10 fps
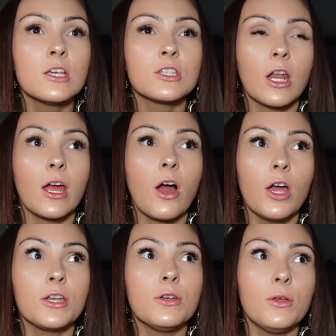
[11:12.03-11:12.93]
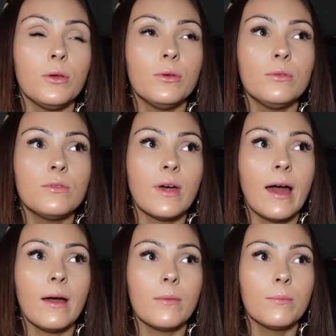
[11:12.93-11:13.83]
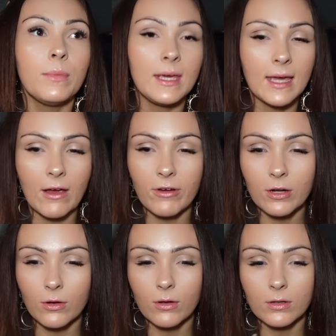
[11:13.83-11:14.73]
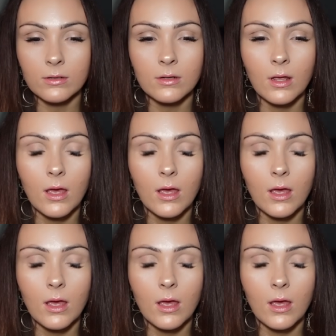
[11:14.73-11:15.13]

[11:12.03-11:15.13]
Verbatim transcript: So like I knew that me carrying on